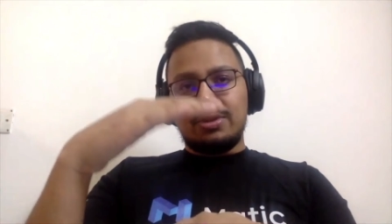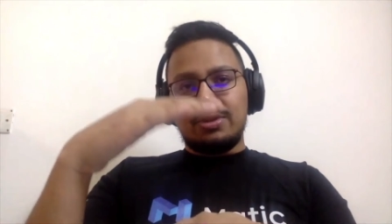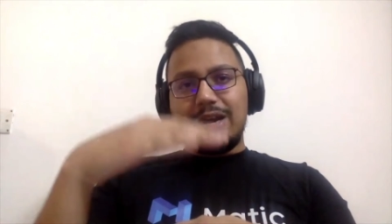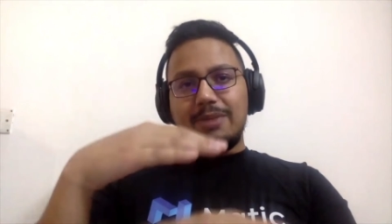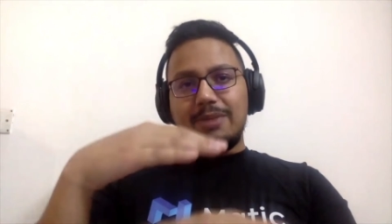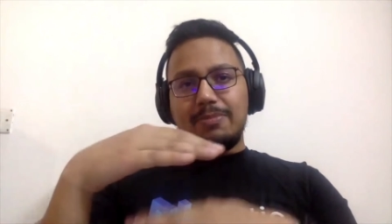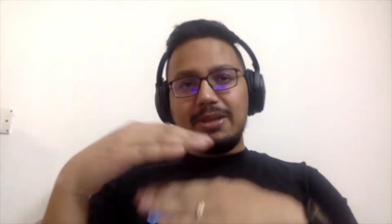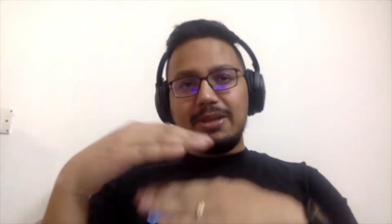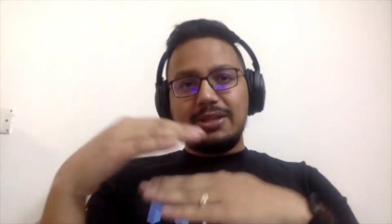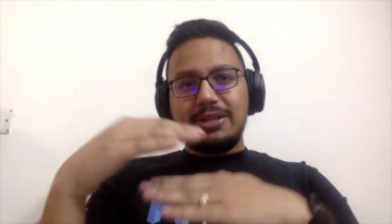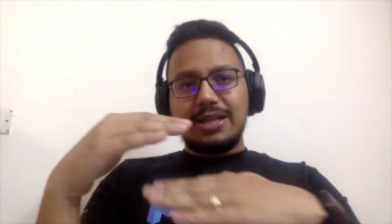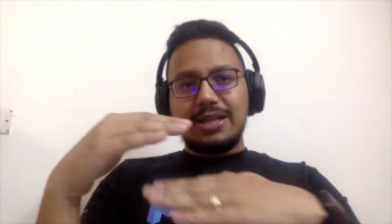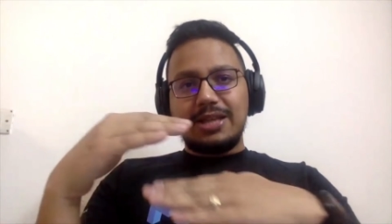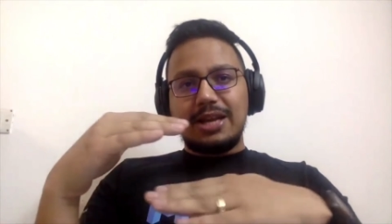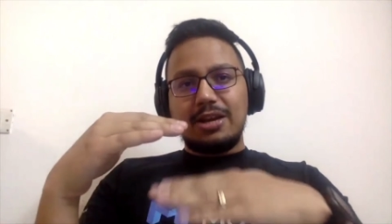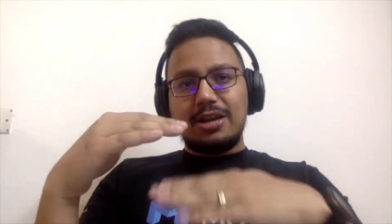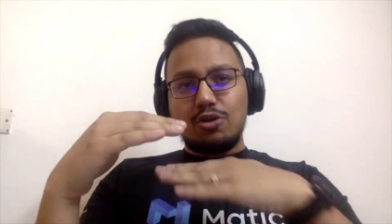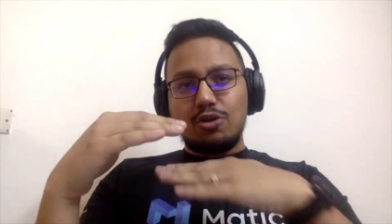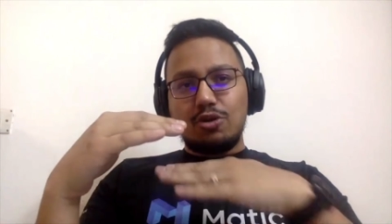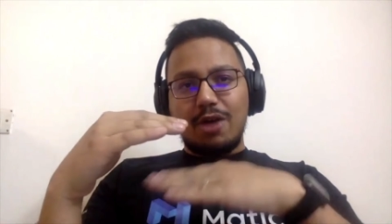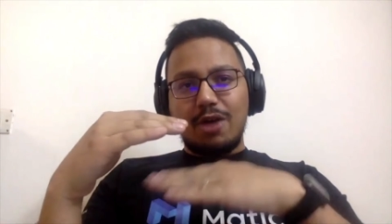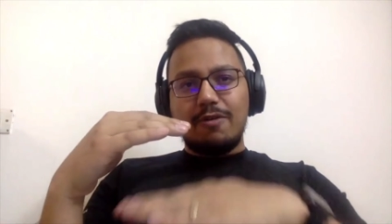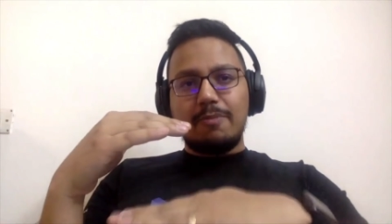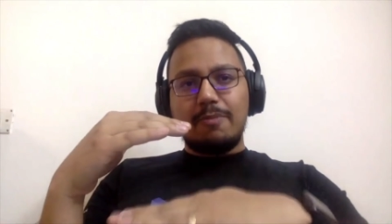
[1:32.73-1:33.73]
That means that
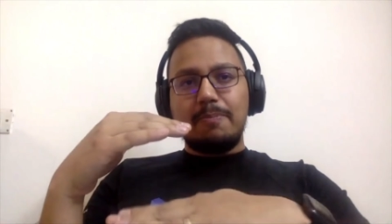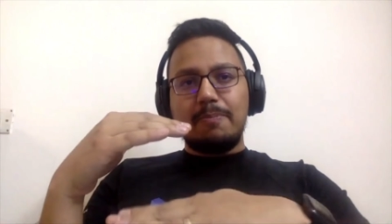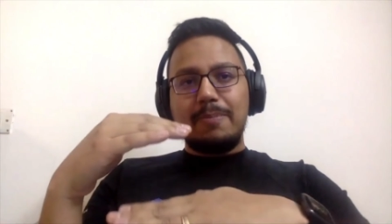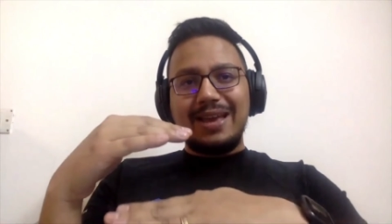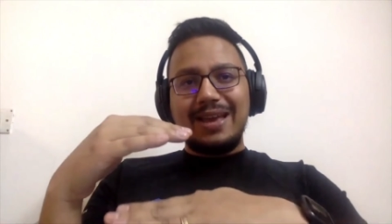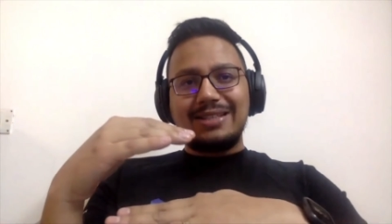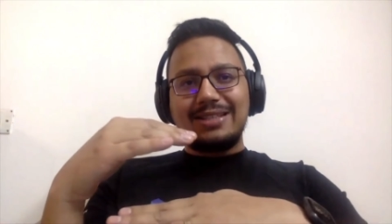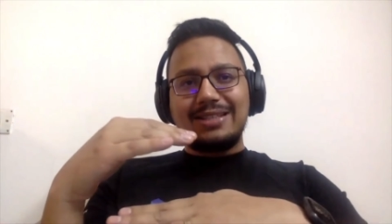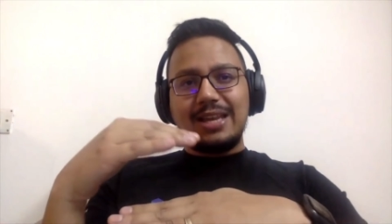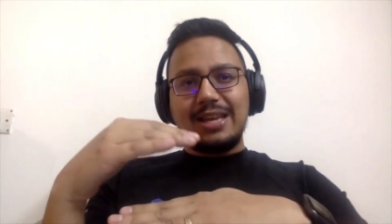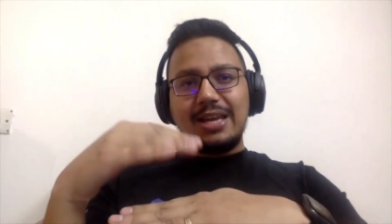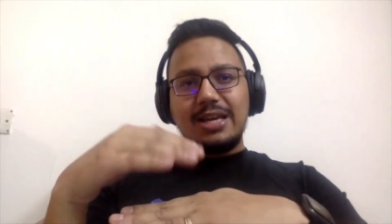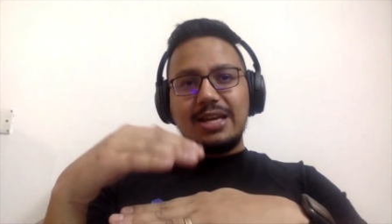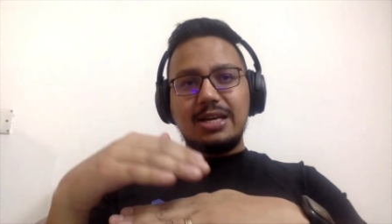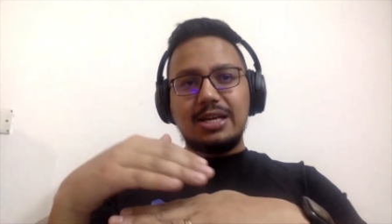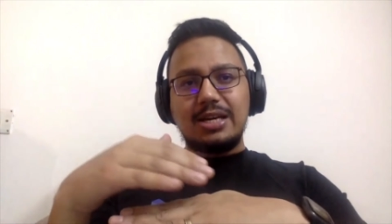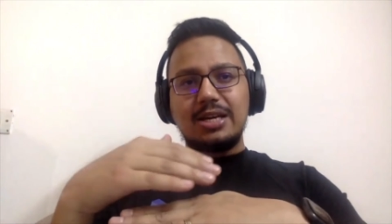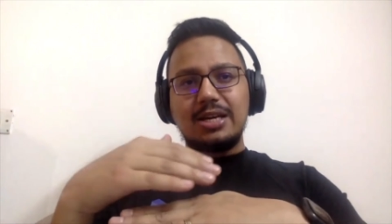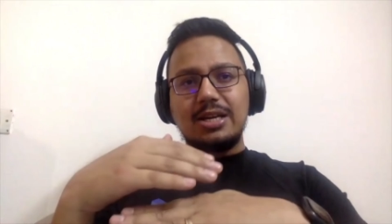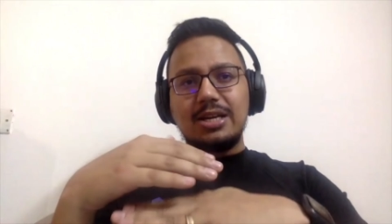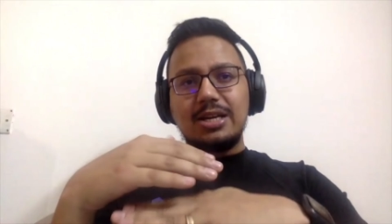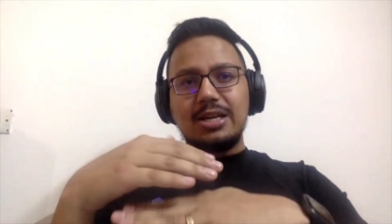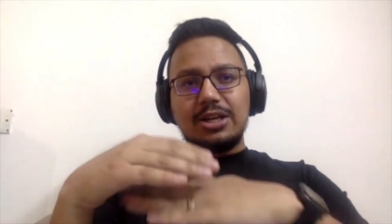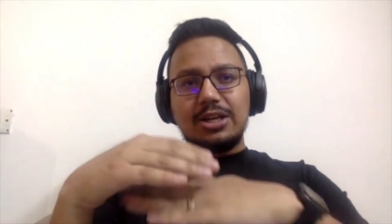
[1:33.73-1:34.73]
you have a base
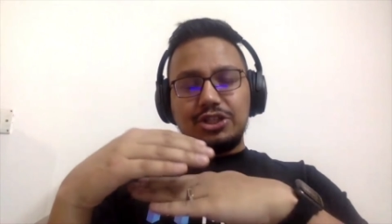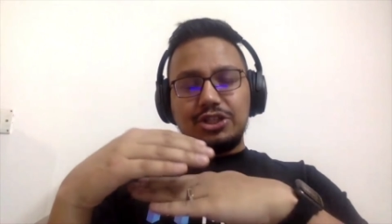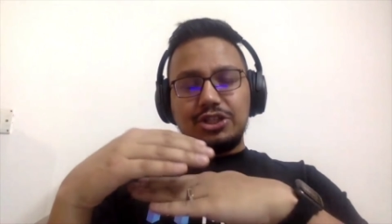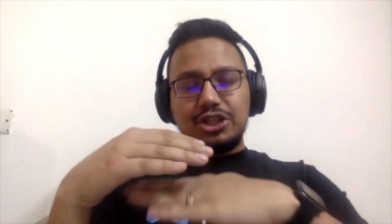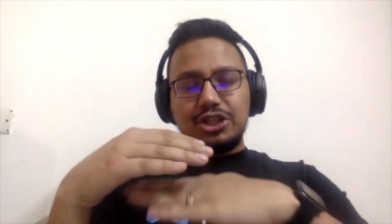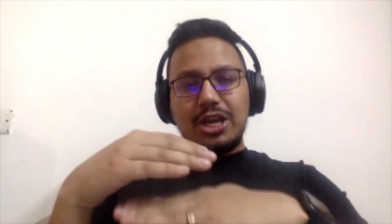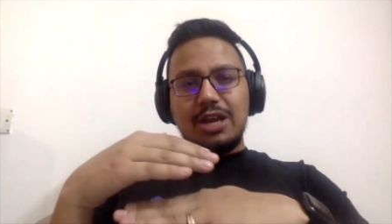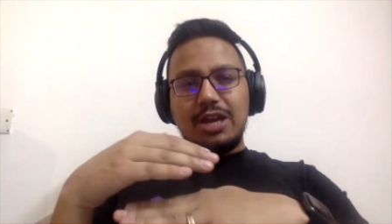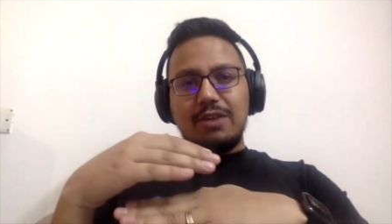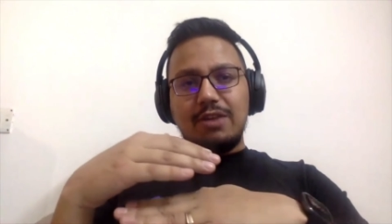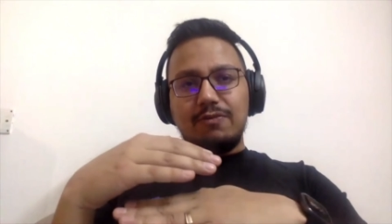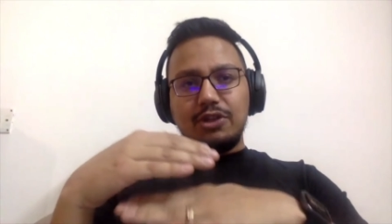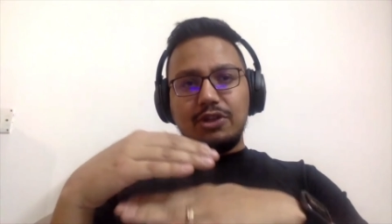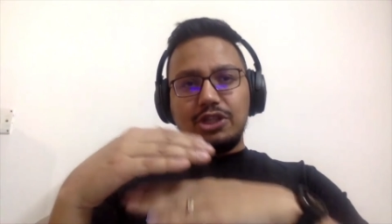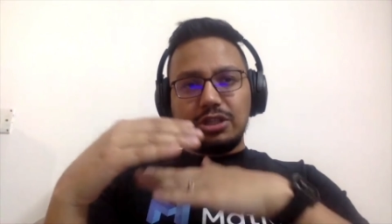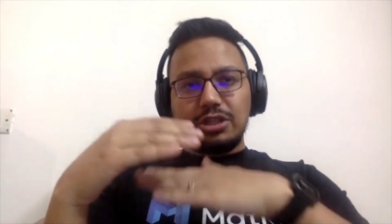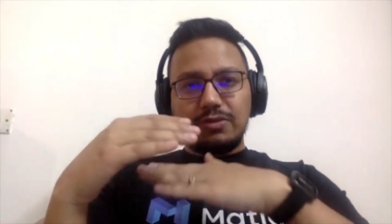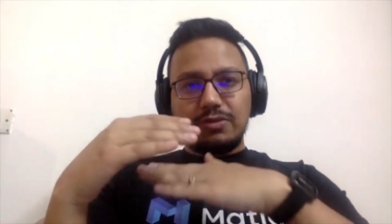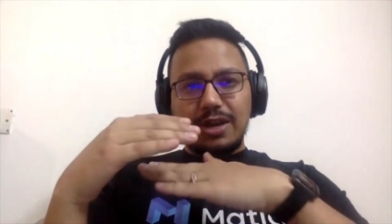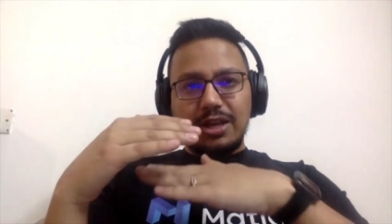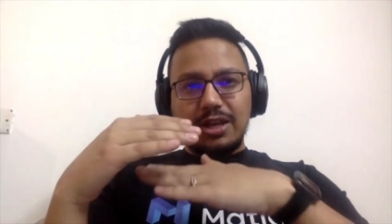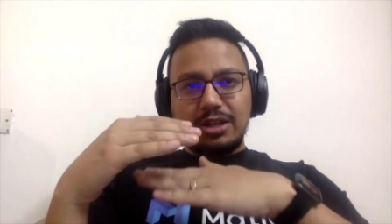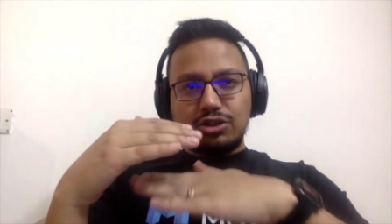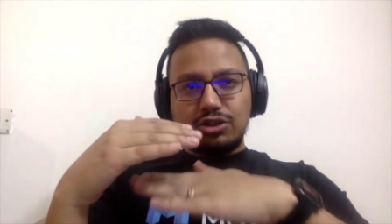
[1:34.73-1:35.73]
layer chain which is
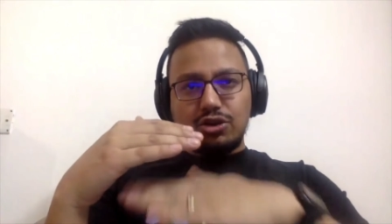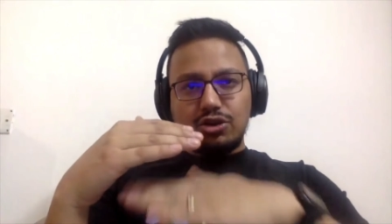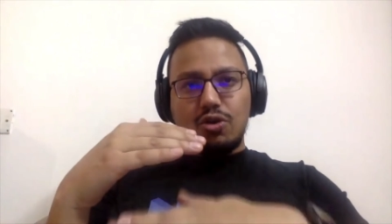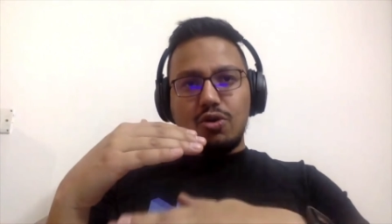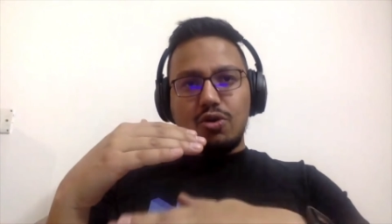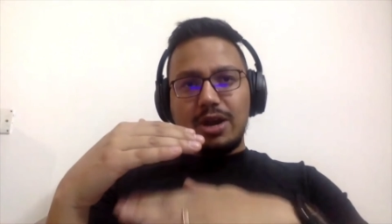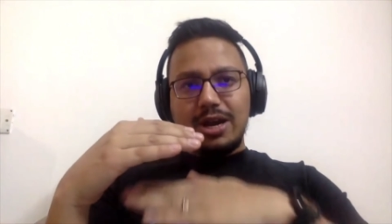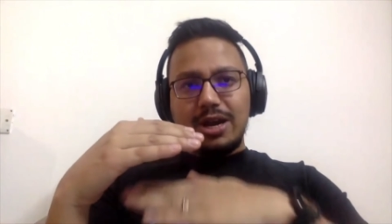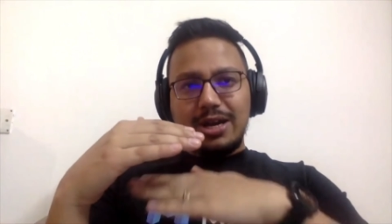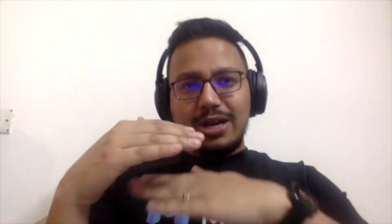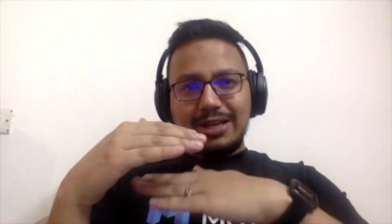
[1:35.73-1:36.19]
very strong